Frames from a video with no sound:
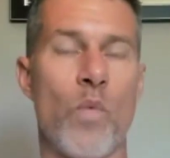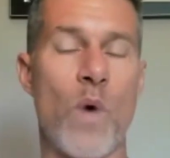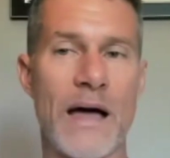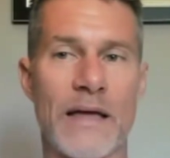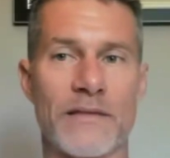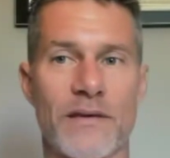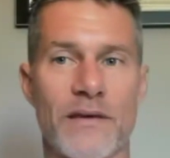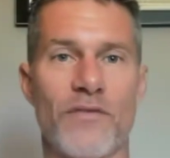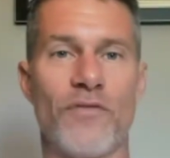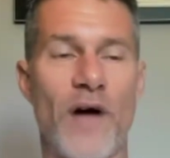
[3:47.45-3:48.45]
want.
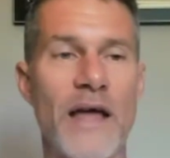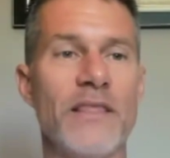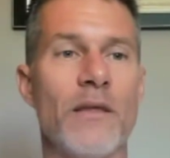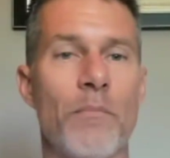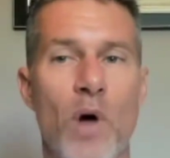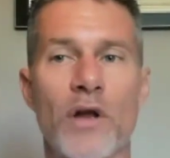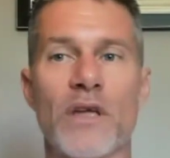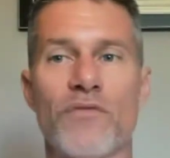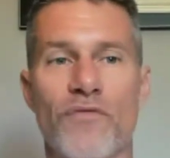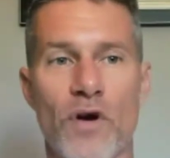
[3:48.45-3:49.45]
Find the
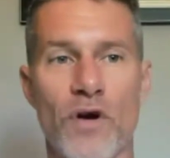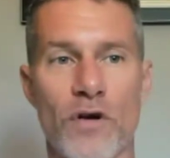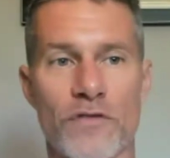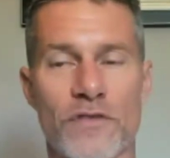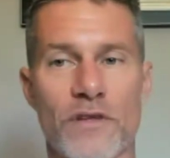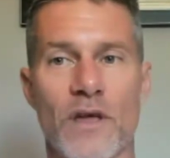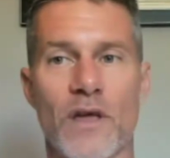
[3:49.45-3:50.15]
market first.